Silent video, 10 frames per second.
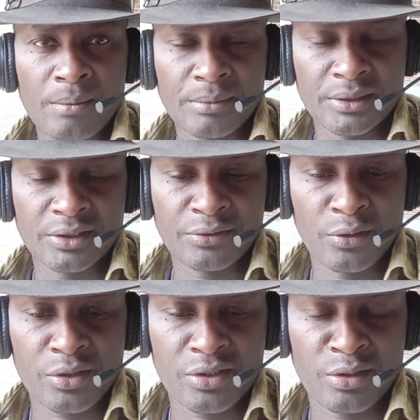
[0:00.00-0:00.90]
But just
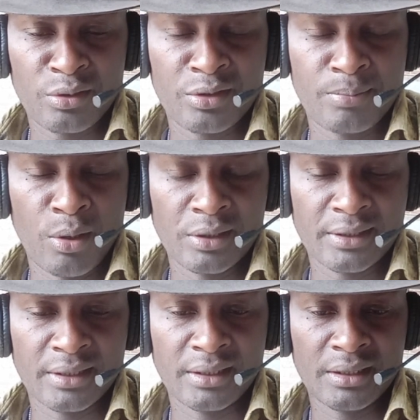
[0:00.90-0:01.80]
focusing on this
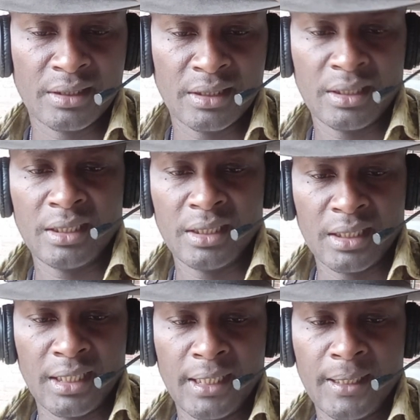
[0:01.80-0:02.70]
policy
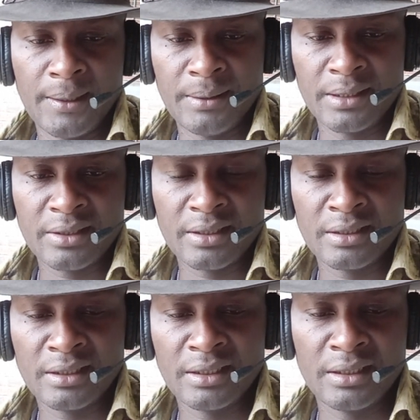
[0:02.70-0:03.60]
is
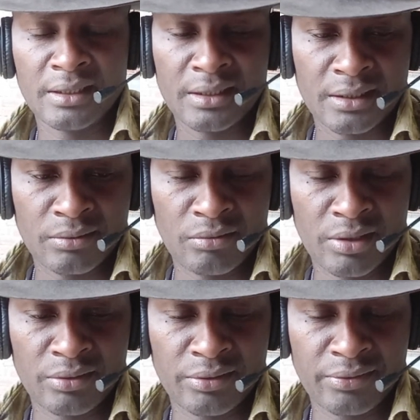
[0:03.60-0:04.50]
certainly
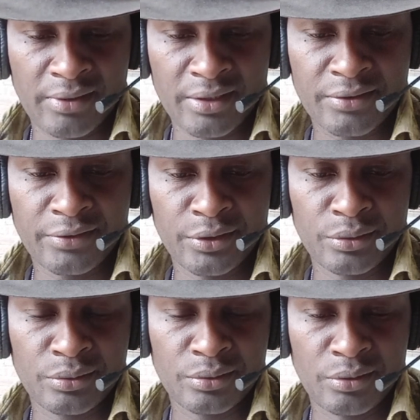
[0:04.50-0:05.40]
one of the first
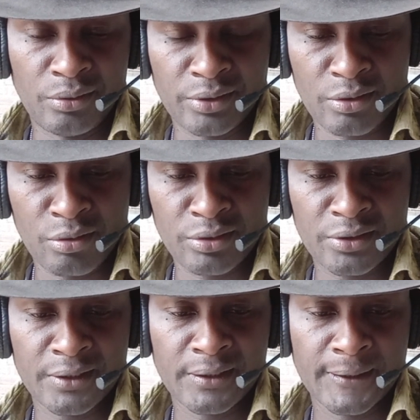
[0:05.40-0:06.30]
few on the
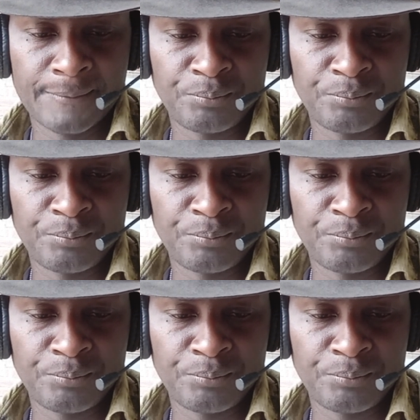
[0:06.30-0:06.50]
continent,